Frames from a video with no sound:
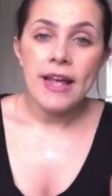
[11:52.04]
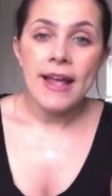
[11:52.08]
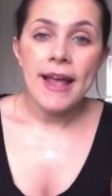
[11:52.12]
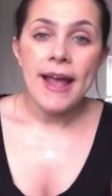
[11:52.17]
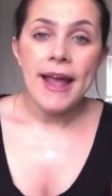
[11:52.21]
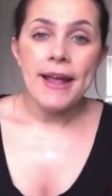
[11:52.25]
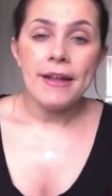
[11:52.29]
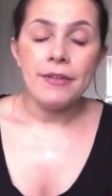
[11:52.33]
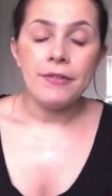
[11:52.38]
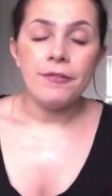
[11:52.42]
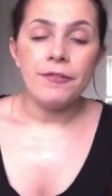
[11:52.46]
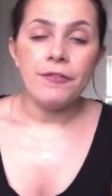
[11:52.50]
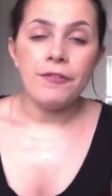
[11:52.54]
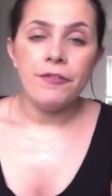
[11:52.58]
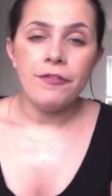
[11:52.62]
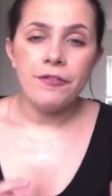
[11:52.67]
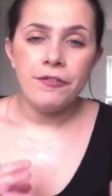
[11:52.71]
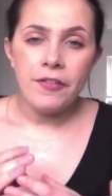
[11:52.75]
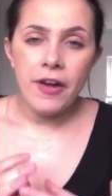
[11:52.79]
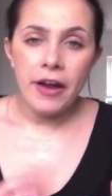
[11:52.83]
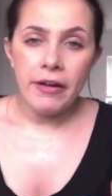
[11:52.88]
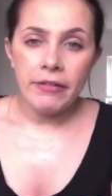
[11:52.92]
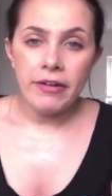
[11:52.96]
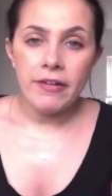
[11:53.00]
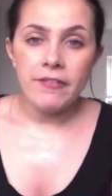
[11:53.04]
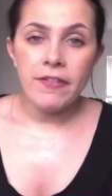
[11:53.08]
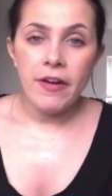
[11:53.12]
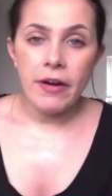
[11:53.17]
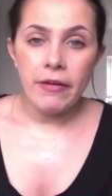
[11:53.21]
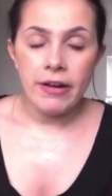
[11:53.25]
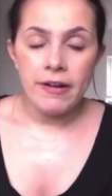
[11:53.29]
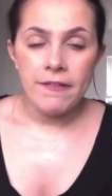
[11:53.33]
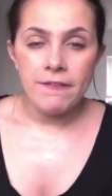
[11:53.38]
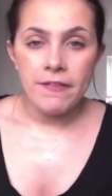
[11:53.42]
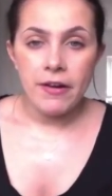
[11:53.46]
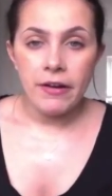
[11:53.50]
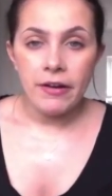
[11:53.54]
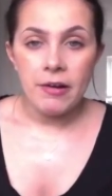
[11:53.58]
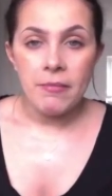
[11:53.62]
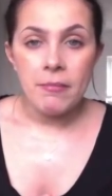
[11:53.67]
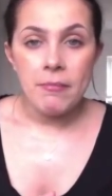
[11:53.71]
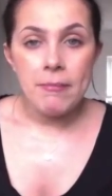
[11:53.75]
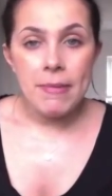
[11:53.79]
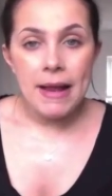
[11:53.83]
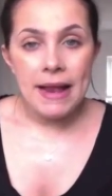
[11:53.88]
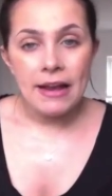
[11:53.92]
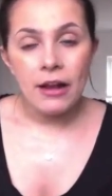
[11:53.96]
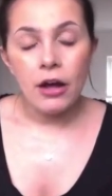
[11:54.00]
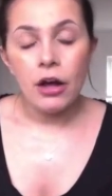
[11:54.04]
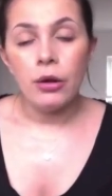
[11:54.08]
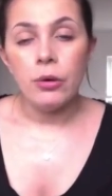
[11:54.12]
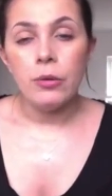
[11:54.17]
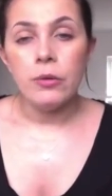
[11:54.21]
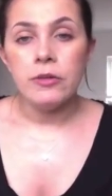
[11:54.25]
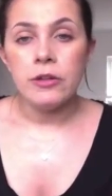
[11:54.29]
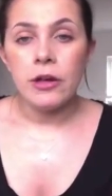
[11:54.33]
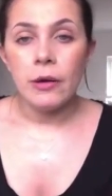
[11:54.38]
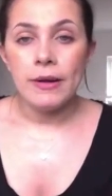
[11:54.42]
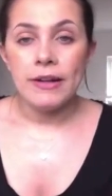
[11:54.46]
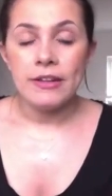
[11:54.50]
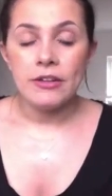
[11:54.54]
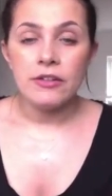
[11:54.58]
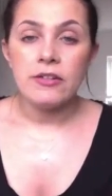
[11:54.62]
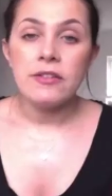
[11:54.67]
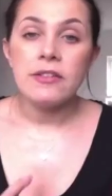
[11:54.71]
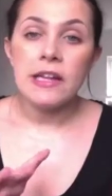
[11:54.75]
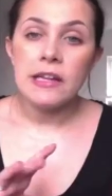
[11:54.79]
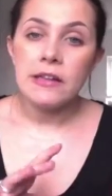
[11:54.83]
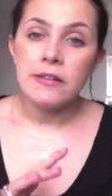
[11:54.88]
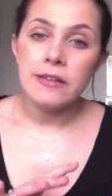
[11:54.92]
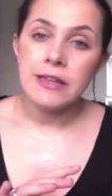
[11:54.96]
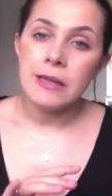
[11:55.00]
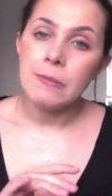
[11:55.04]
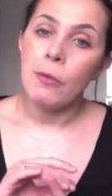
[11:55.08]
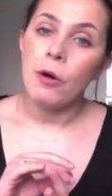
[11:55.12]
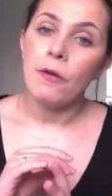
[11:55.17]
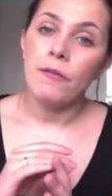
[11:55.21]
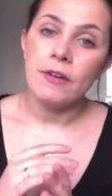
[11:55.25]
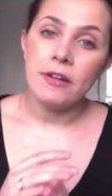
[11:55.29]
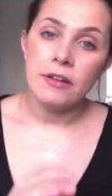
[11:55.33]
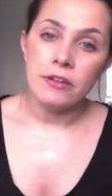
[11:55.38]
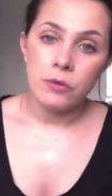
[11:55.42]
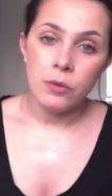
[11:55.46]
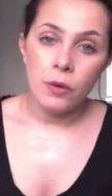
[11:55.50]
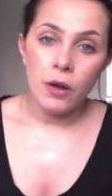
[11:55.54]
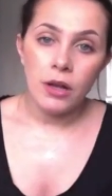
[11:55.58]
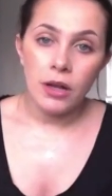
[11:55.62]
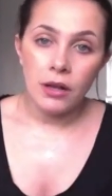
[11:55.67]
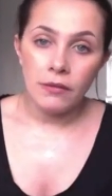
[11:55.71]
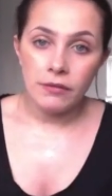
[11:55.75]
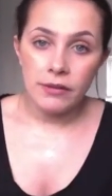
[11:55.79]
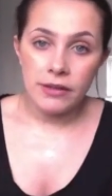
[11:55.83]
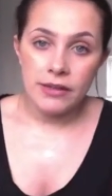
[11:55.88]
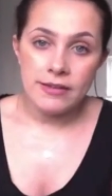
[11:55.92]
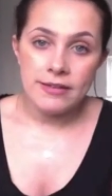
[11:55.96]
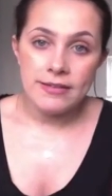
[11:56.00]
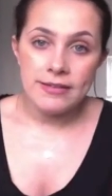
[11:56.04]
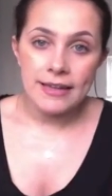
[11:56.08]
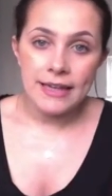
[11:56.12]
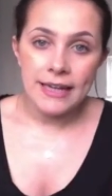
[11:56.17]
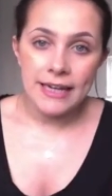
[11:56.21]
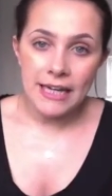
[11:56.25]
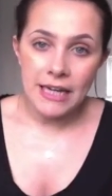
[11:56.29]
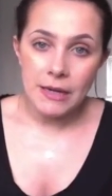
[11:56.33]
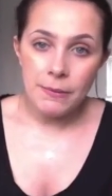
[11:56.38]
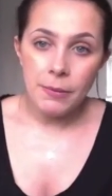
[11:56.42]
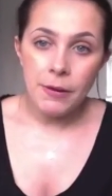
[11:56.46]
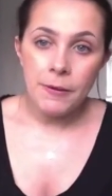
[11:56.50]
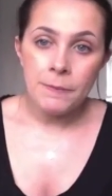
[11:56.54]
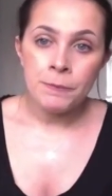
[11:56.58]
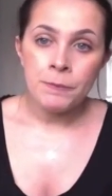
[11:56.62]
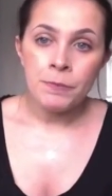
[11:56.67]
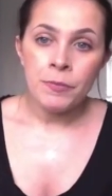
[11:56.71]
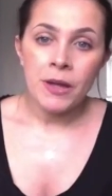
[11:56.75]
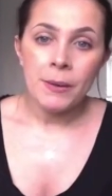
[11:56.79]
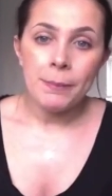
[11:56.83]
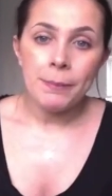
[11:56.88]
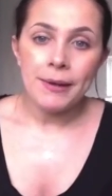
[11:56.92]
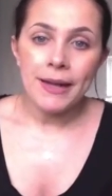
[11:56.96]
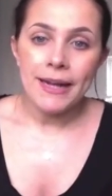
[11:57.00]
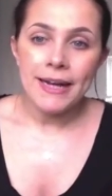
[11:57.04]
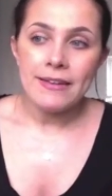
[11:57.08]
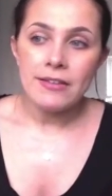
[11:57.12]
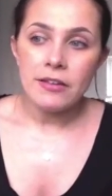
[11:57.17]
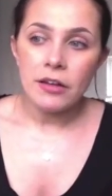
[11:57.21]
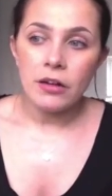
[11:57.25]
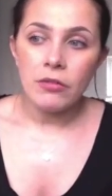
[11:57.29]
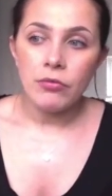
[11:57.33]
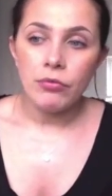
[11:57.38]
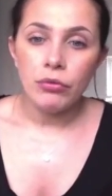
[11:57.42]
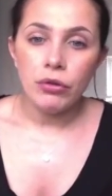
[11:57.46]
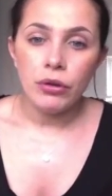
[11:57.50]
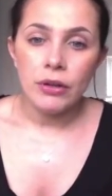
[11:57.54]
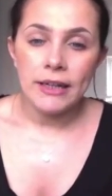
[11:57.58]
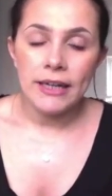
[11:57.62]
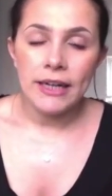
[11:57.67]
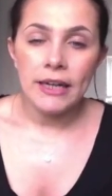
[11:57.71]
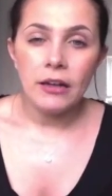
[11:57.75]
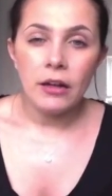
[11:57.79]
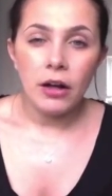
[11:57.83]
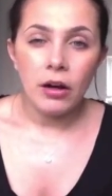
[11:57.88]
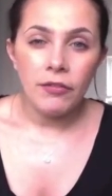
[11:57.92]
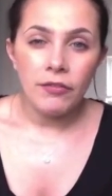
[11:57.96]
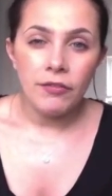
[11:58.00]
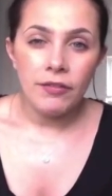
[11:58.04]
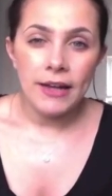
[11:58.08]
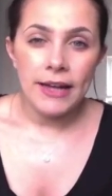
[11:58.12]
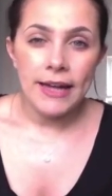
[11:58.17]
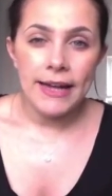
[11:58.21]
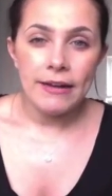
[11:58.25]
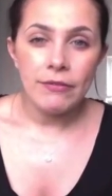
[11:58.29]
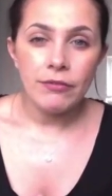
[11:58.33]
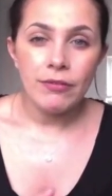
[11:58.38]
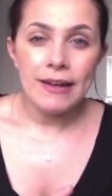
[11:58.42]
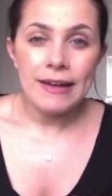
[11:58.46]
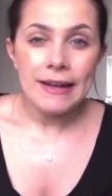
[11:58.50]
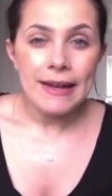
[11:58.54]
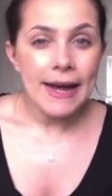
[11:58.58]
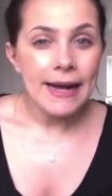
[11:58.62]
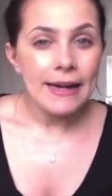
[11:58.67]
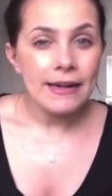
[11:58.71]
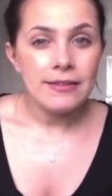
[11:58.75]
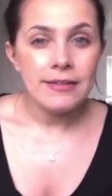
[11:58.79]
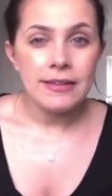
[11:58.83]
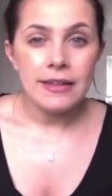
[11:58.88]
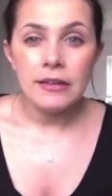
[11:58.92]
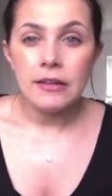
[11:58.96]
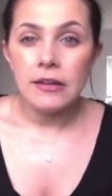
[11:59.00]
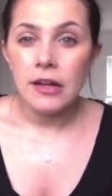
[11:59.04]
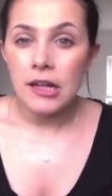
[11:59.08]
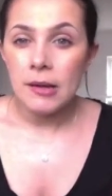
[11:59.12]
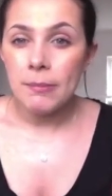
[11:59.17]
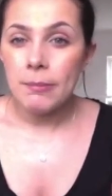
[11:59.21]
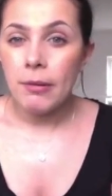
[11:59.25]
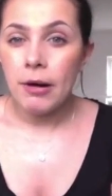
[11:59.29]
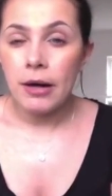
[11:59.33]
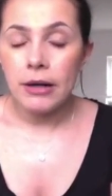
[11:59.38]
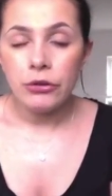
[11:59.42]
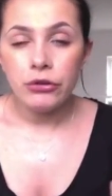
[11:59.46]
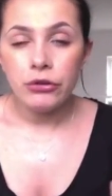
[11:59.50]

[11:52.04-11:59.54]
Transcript: It's very, very, very mellow, so it just sends them off into a lovely sleep. It plays like a really lovely, relaxing lullaby